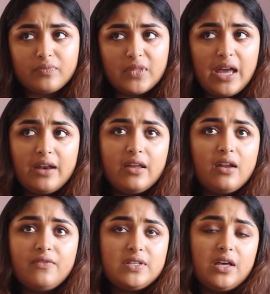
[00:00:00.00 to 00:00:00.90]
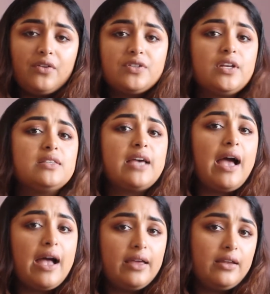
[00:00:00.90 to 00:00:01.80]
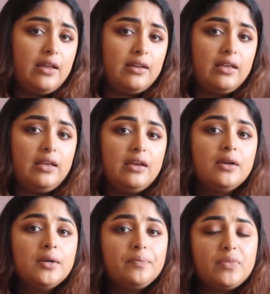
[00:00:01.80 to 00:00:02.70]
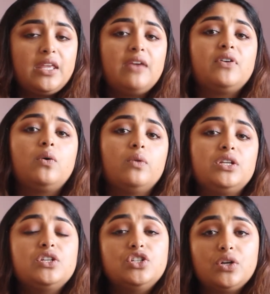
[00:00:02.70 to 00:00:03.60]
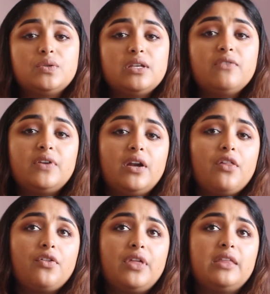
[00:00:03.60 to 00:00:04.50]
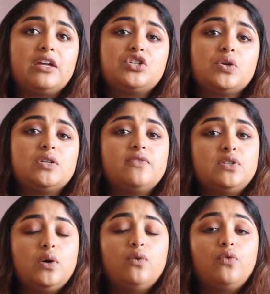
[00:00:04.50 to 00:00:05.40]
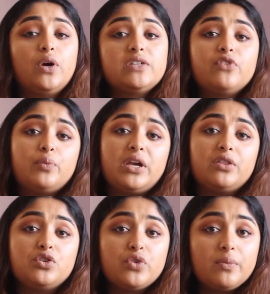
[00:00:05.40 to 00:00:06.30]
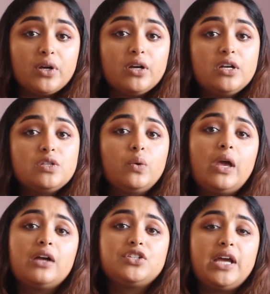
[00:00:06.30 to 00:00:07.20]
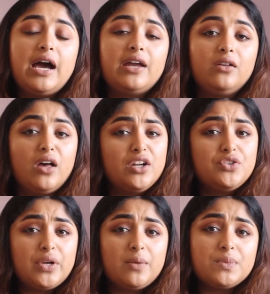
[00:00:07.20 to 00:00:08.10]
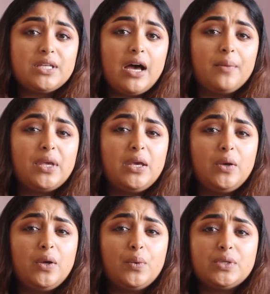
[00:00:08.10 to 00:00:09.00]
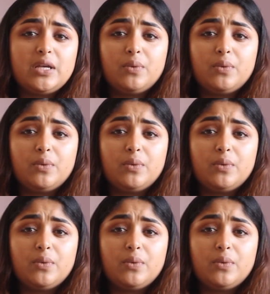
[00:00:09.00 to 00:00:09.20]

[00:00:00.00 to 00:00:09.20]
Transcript: that none of his other sons had, and he gave it only to Joseph. And another thing that Joseph is known for is for being the dreamer. So he actually had a lot of dreams. He was